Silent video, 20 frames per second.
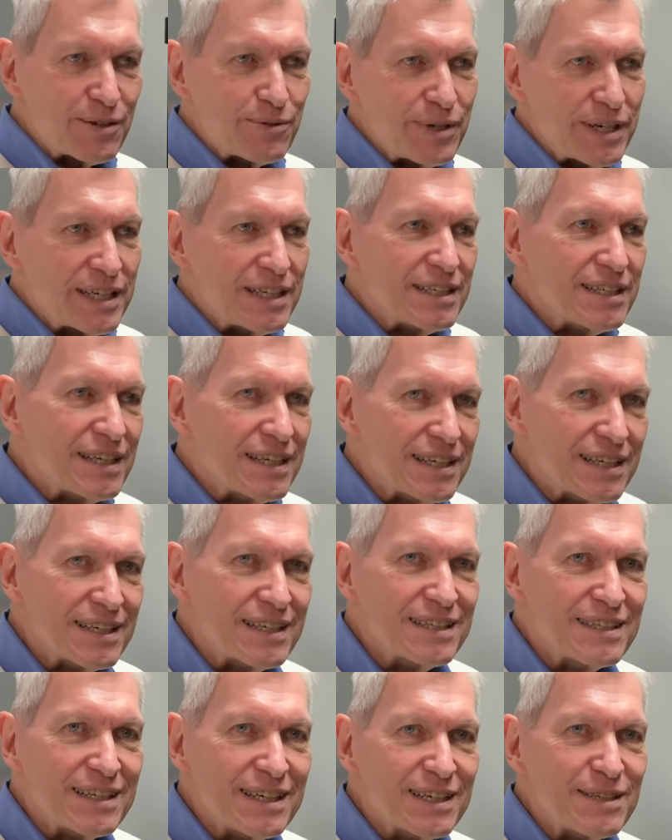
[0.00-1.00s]
weight. And a lot of
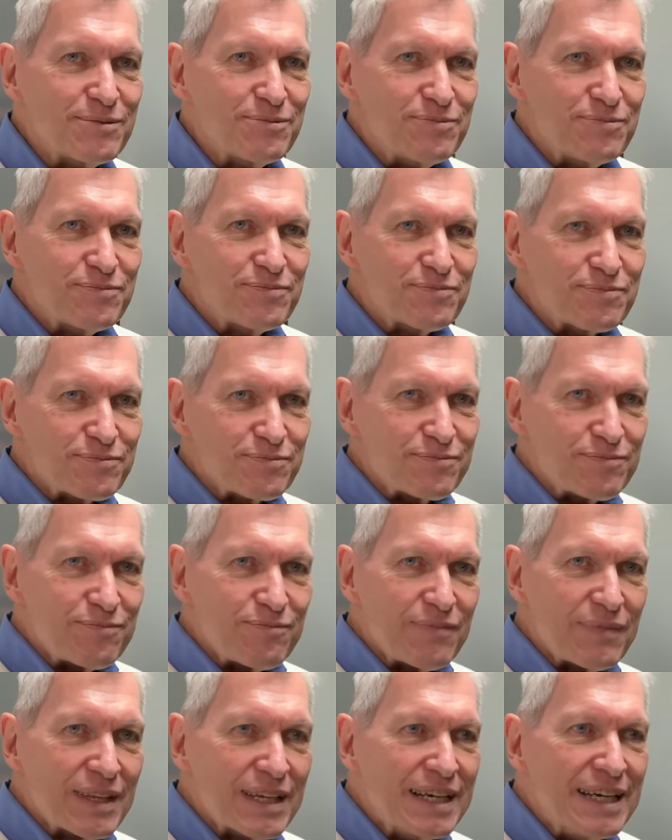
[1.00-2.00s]
people are going to be happy
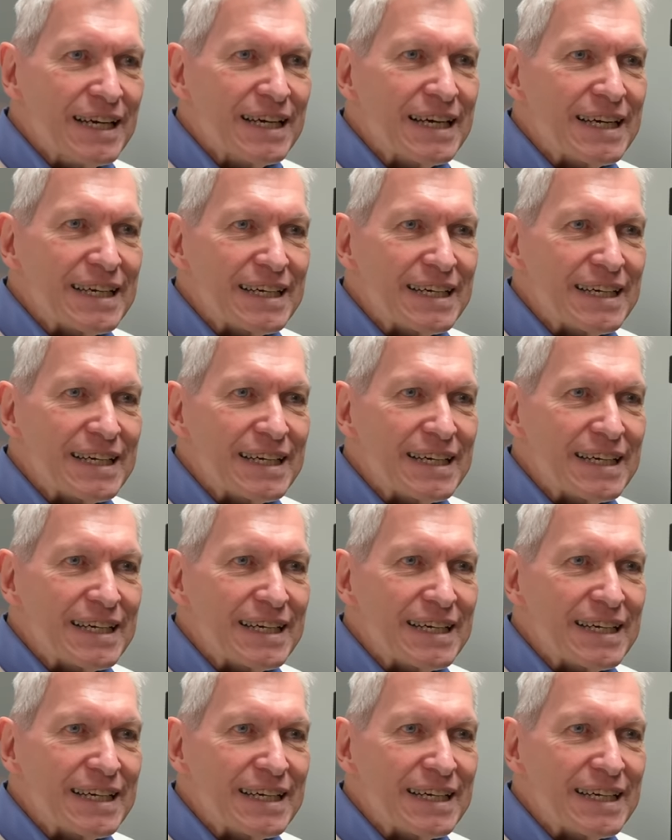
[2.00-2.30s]
about hearing